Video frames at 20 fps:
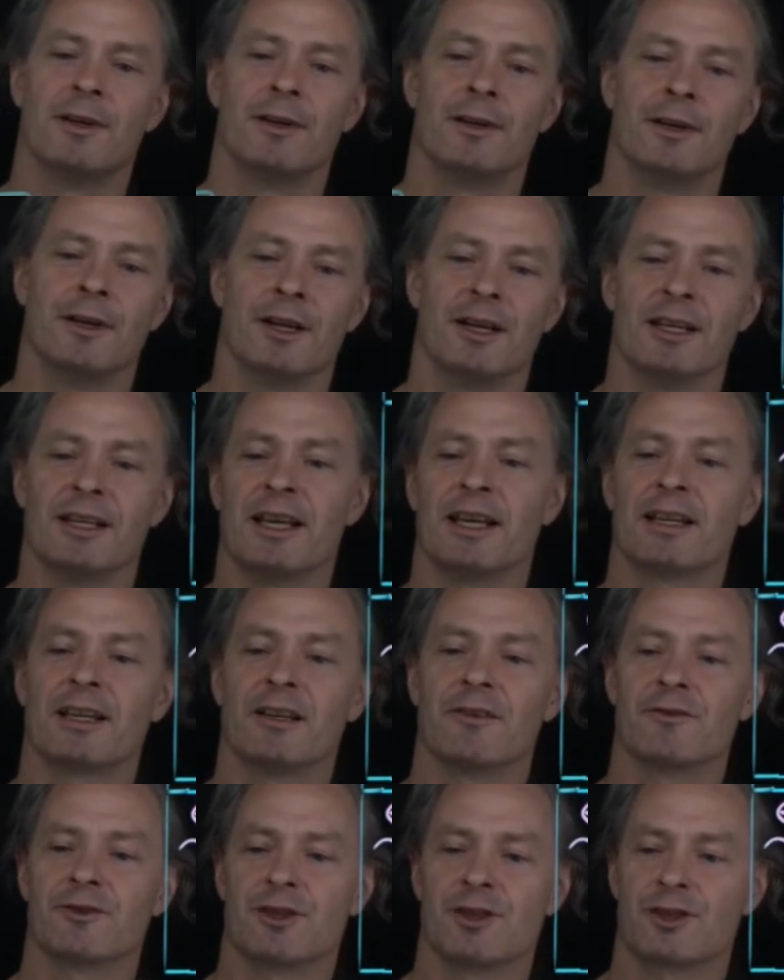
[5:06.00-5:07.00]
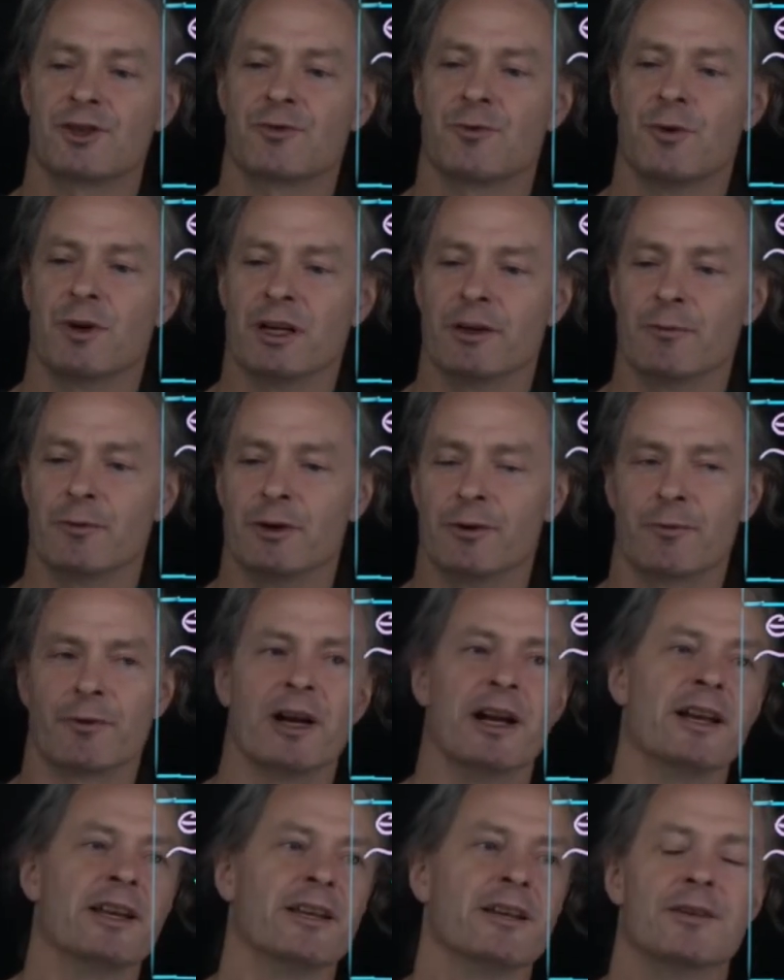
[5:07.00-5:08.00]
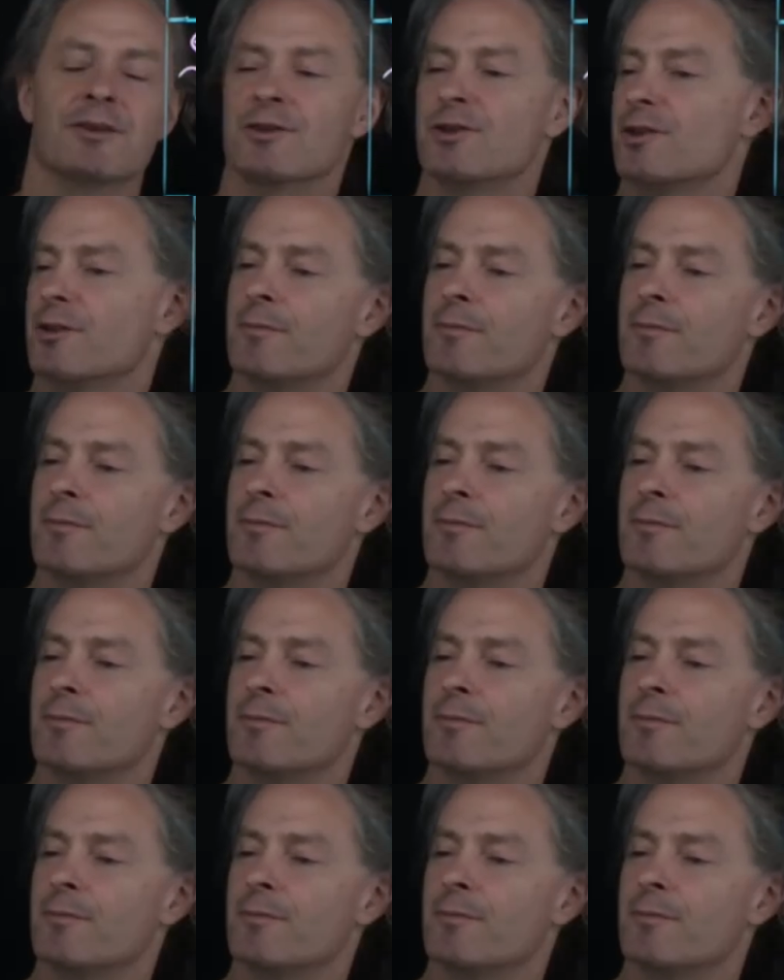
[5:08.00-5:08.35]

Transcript: and that gives us 21 radians.